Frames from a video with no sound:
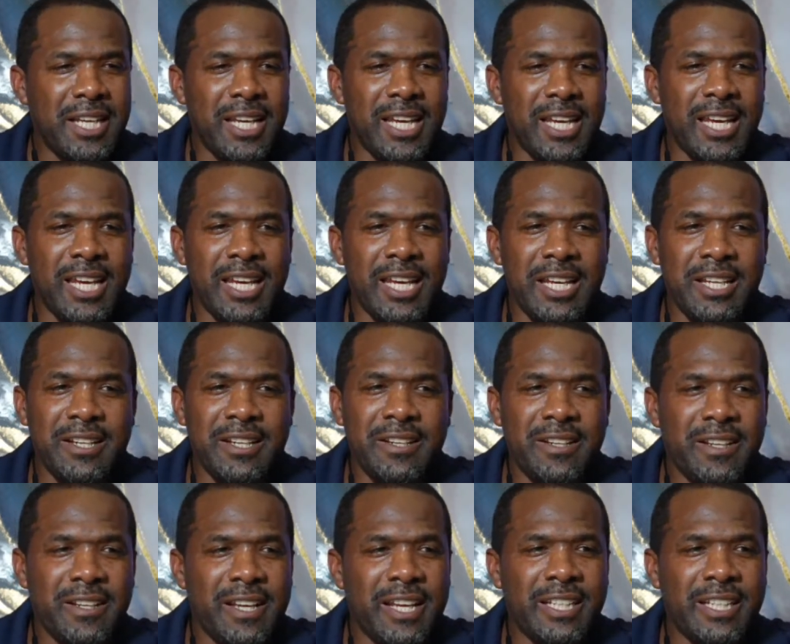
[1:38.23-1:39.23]
and
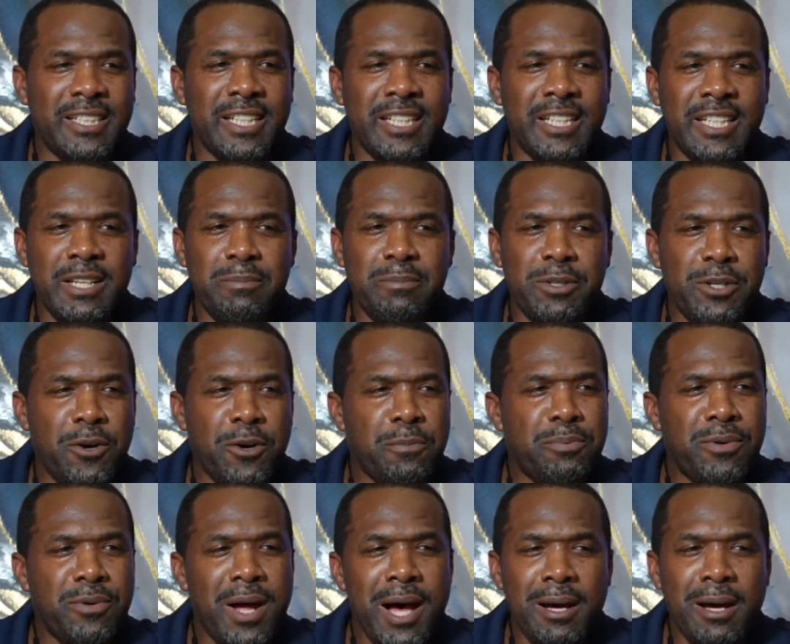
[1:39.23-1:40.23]
it didn't give me no
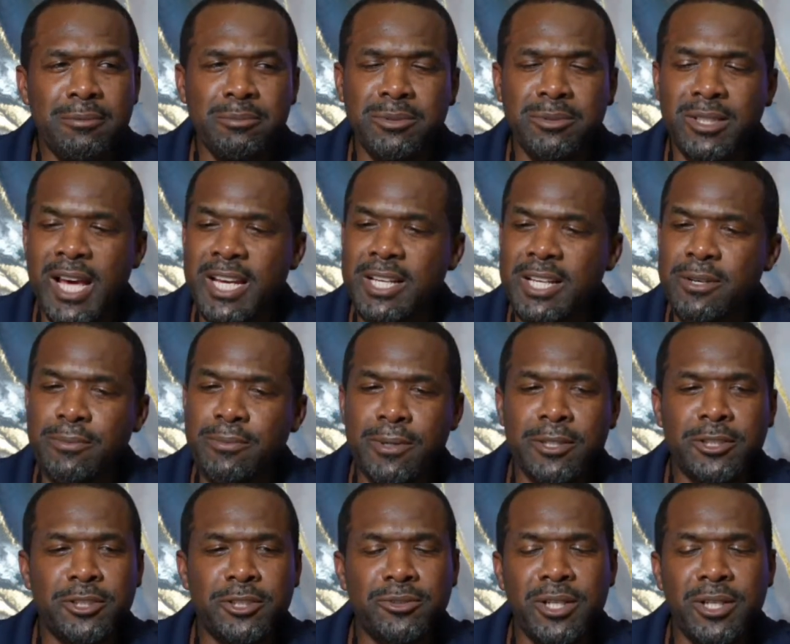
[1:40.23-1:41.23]
problems. Like it
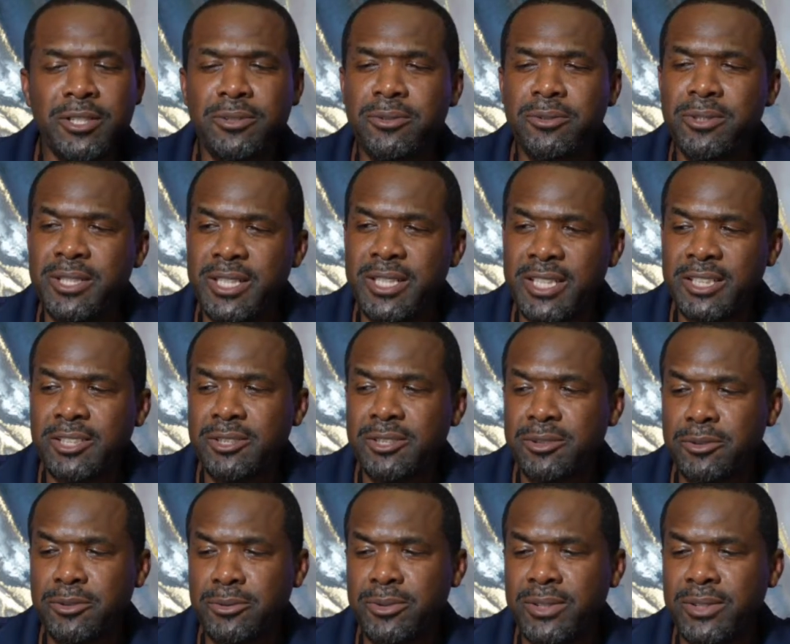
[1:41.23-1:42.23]
worked straight through the
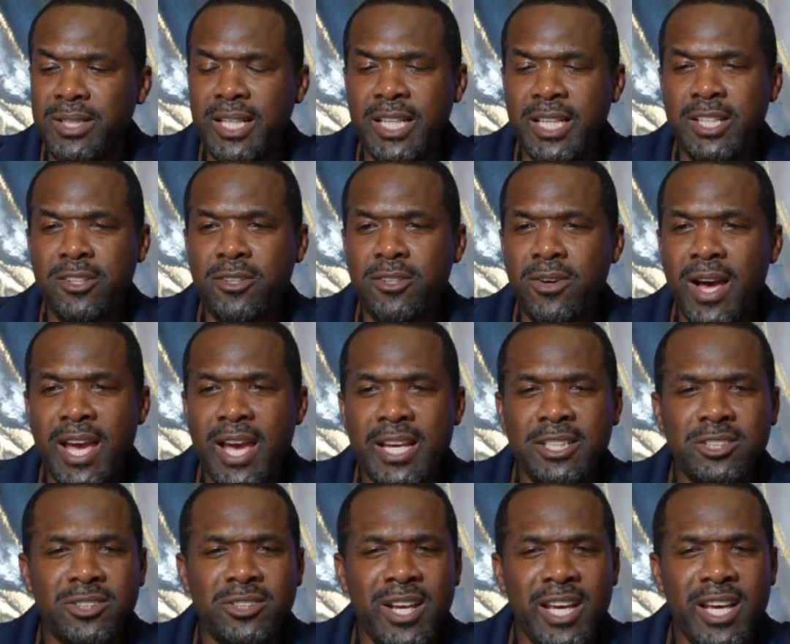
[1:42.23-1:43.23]
issues. And I
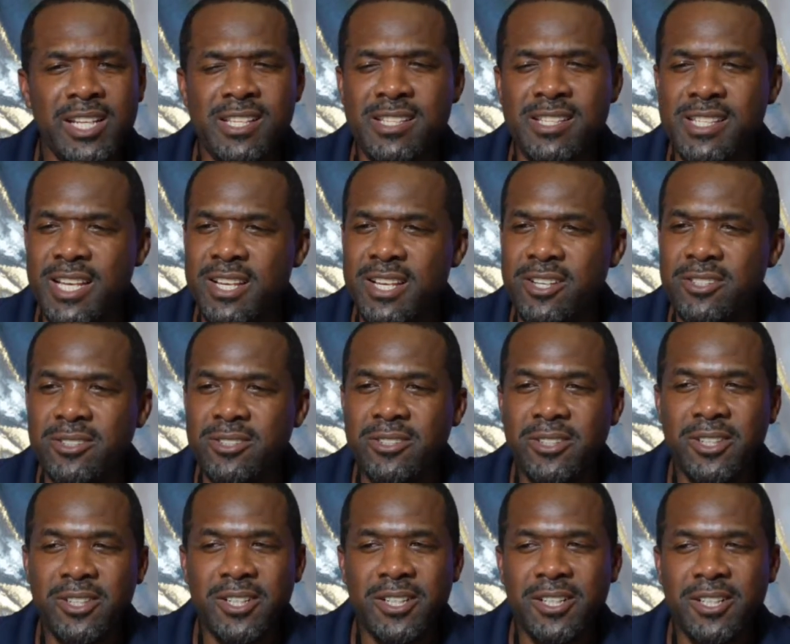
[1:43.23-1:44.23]
ain't trying to sell
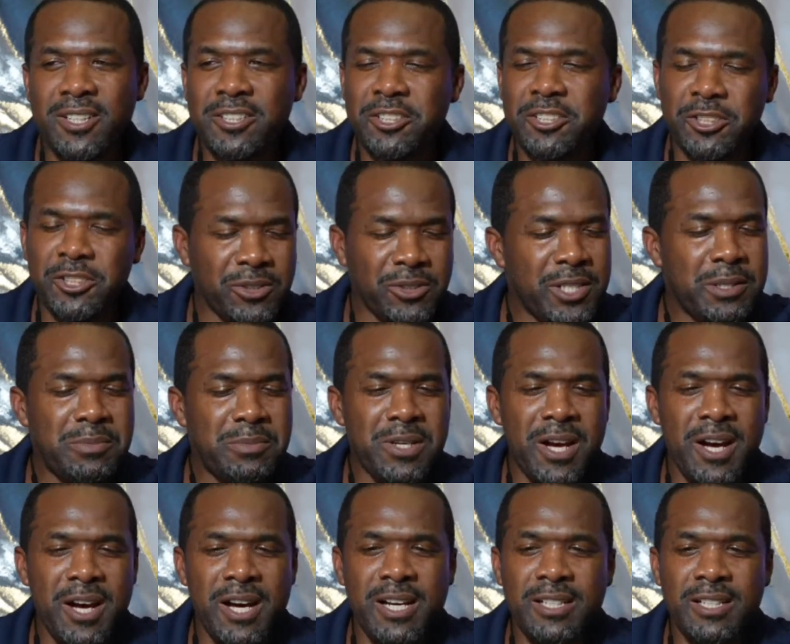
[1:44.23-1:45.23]

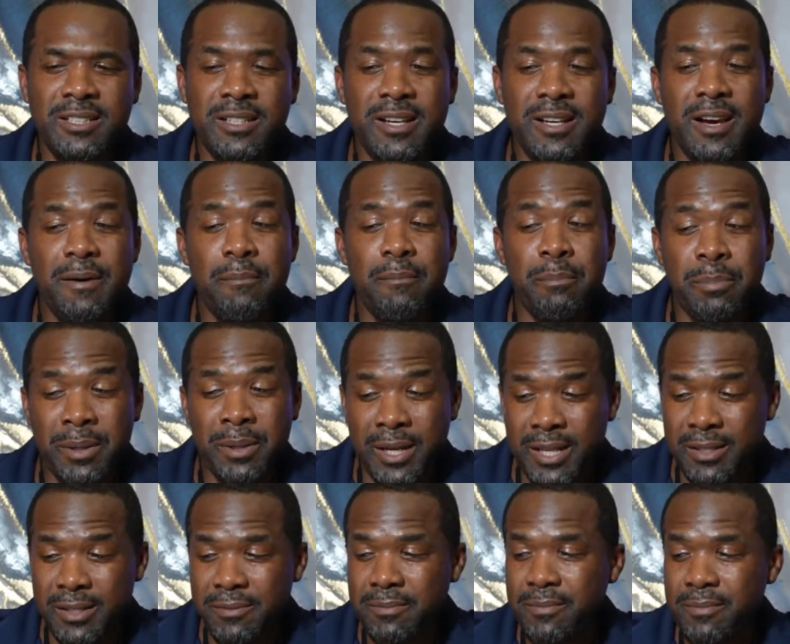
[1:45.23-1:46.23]
StreamYard,
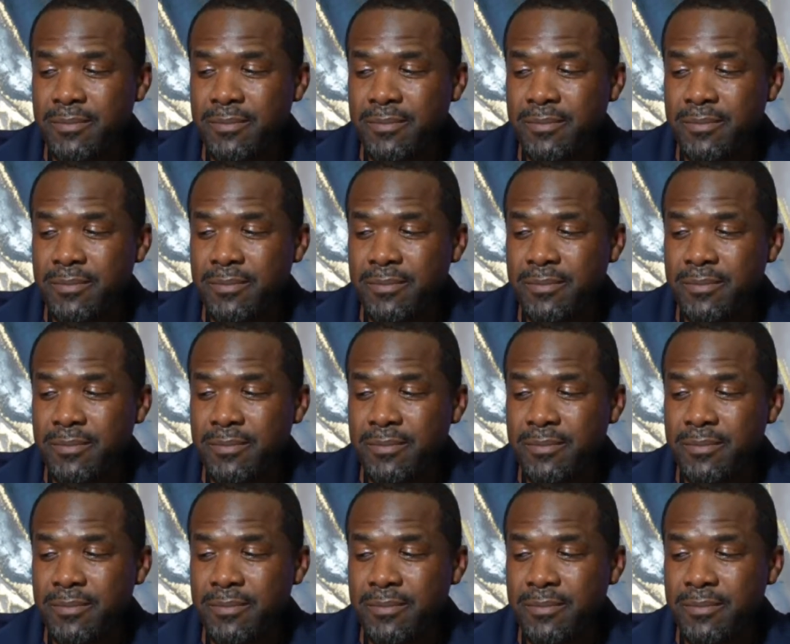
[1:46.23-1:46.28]
but